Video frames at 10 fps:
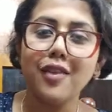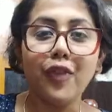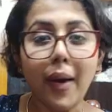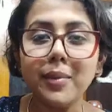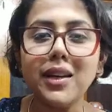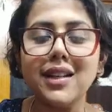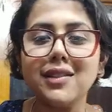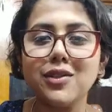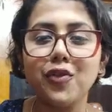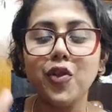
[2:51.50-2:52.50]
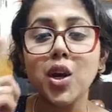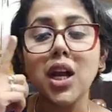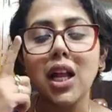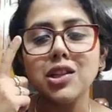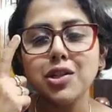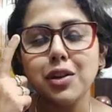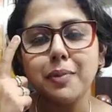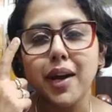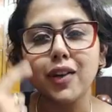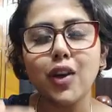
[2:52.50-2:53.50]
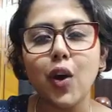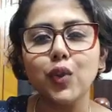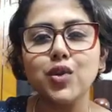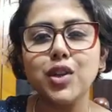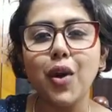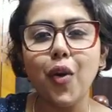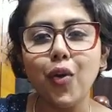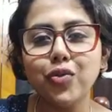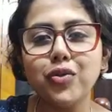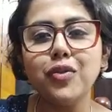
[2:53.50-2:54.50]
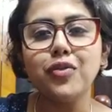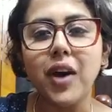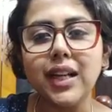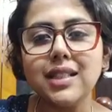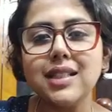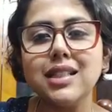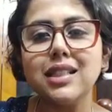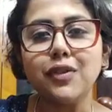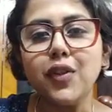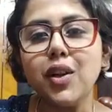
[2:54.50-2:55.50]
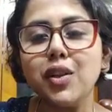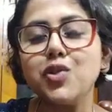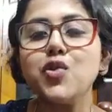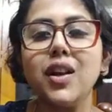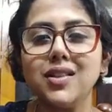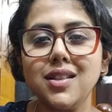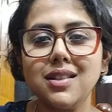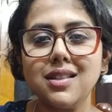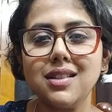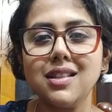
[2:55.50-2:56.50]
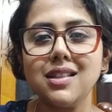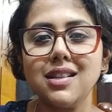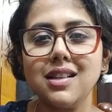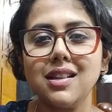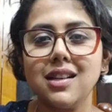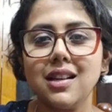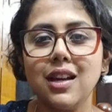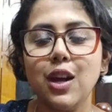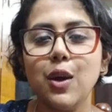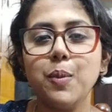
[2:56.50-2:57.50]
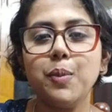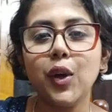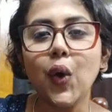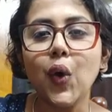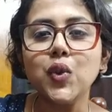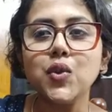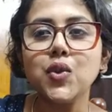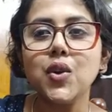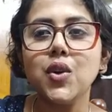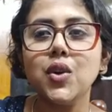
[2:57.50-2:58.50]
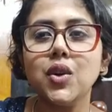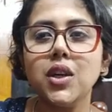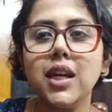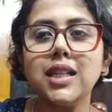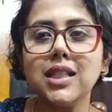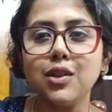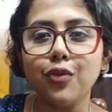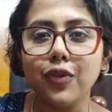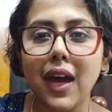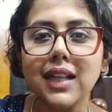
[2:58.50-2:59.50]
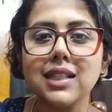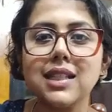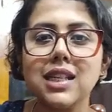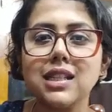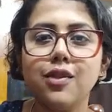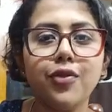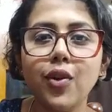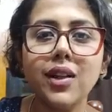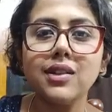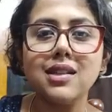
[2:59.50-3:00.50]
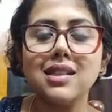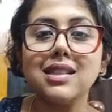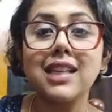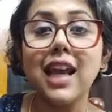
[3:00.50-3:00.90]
families, different cultural backgrounds, they often find it difficult to adjust. Because it is a fact that differences